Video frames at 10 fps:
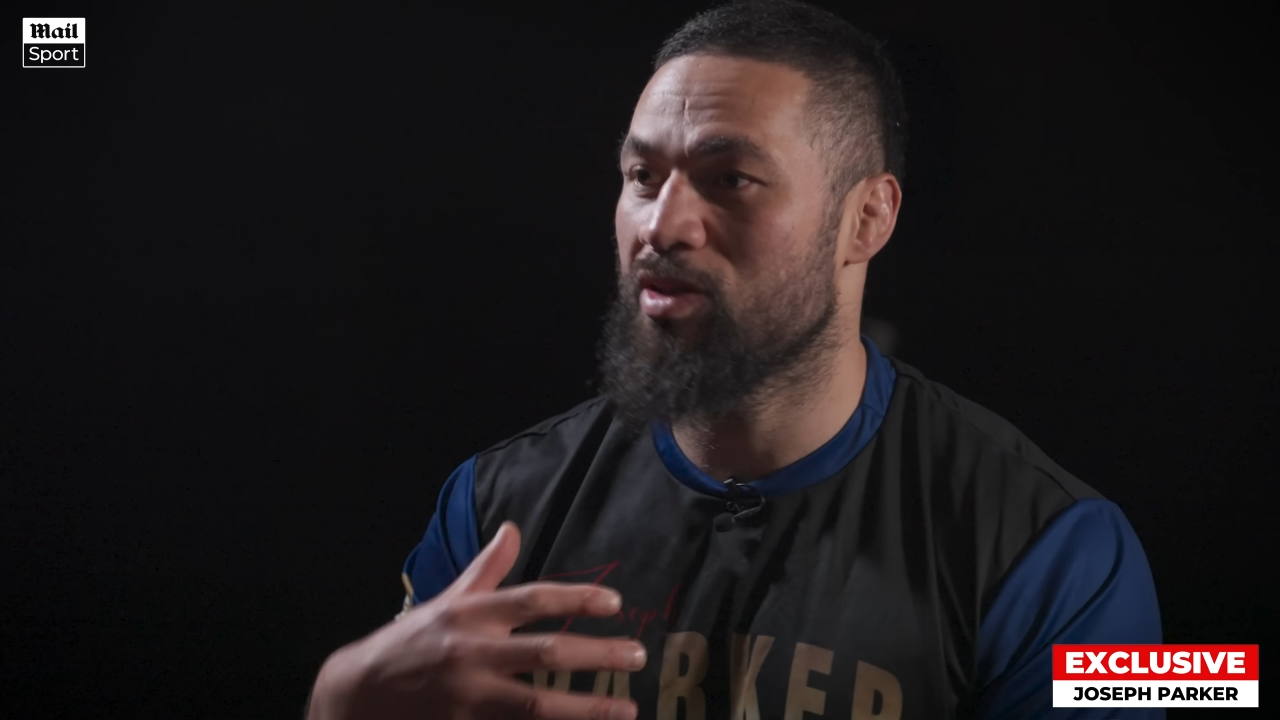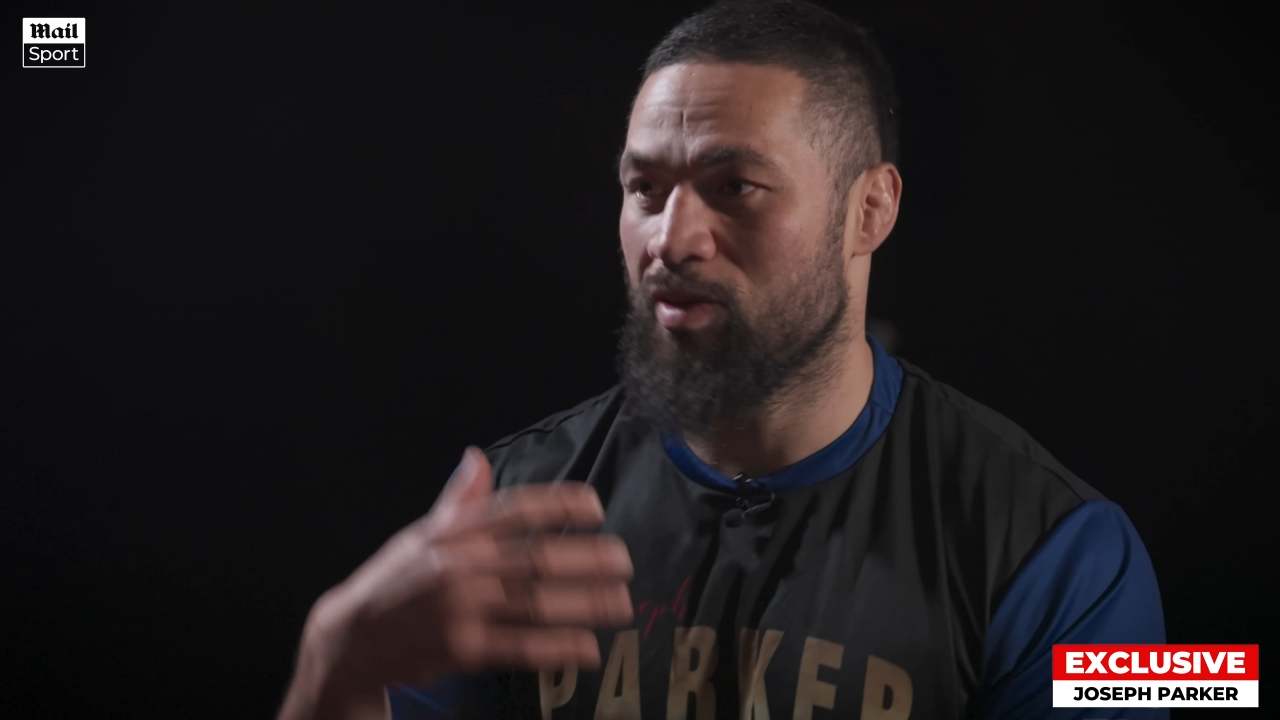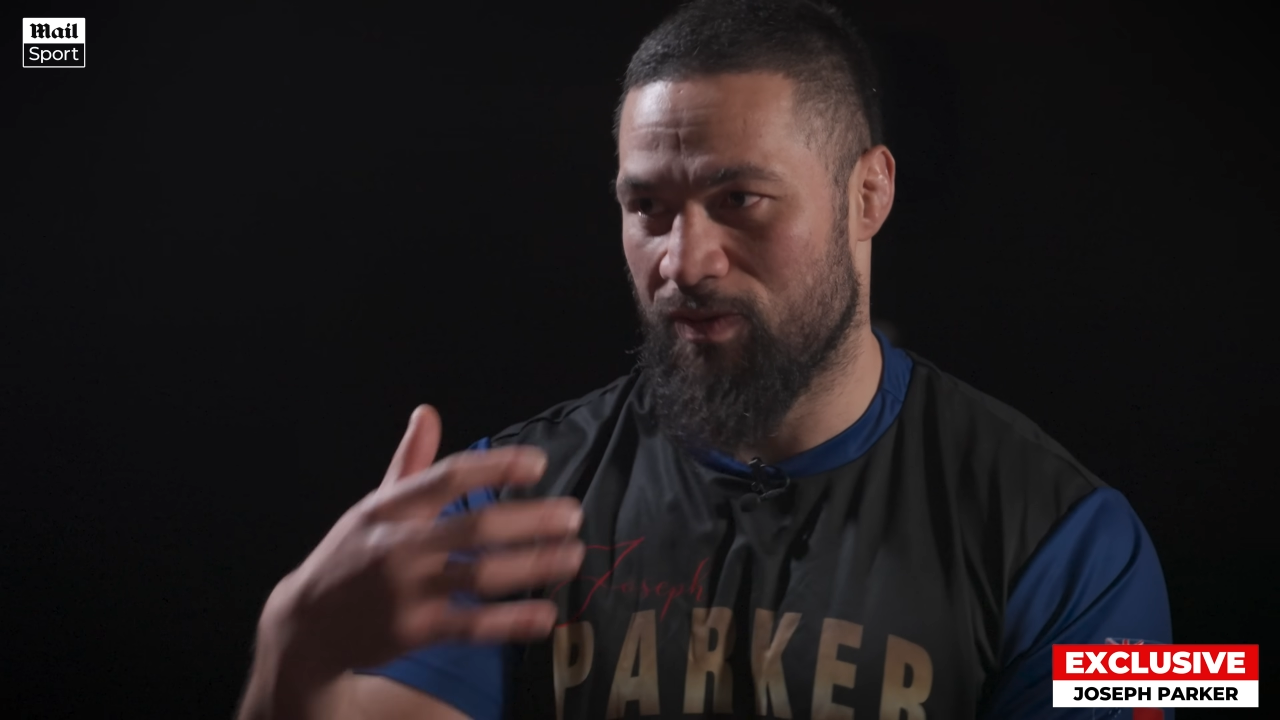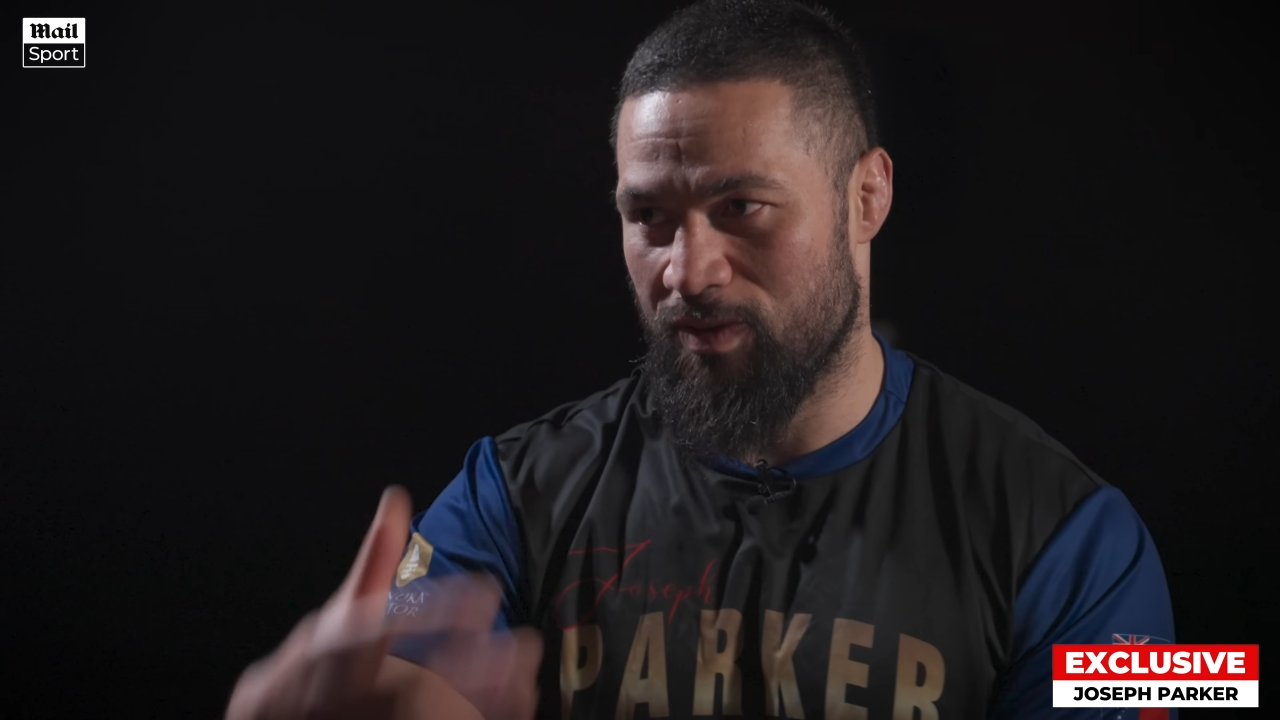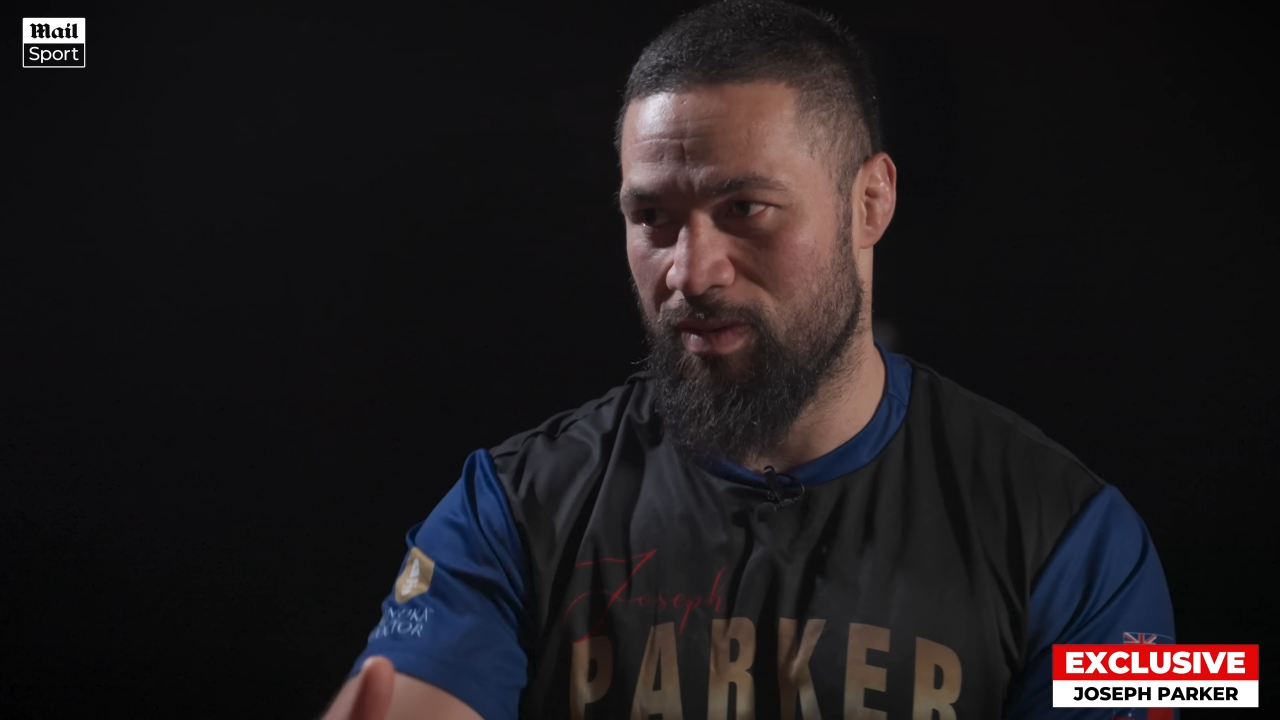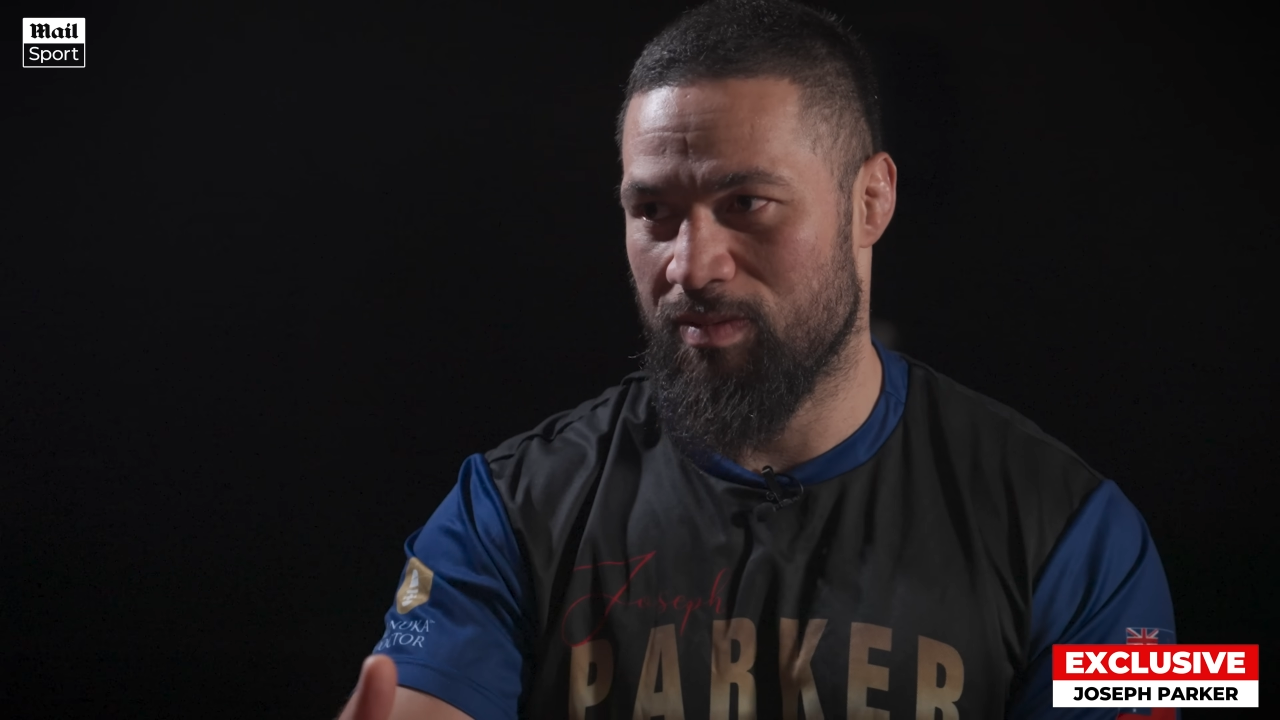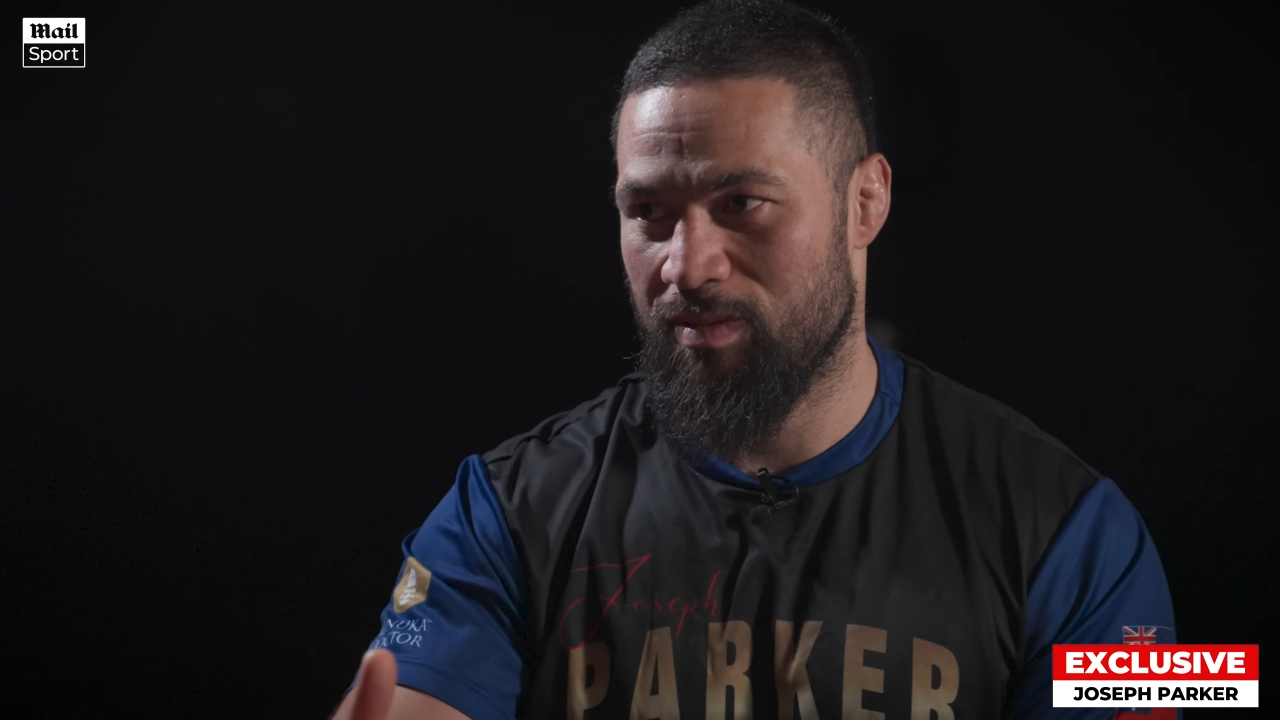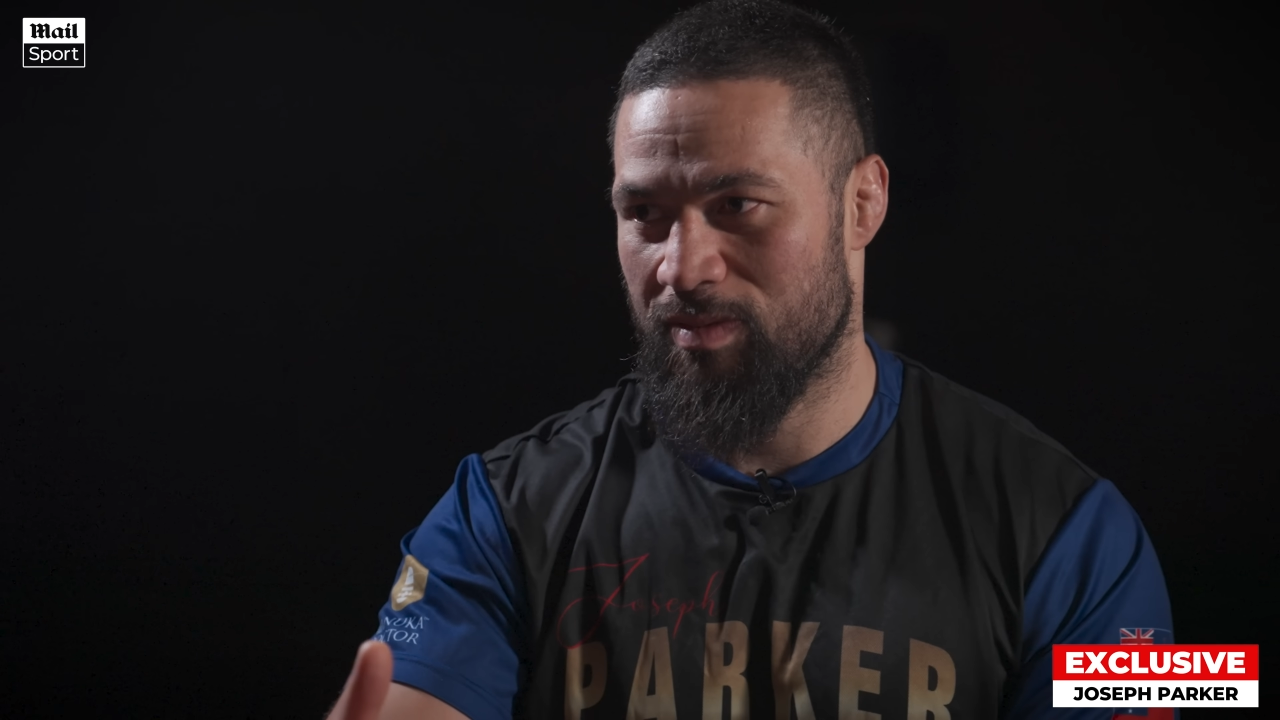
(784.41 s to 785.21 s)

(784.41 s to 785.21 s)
do it for him.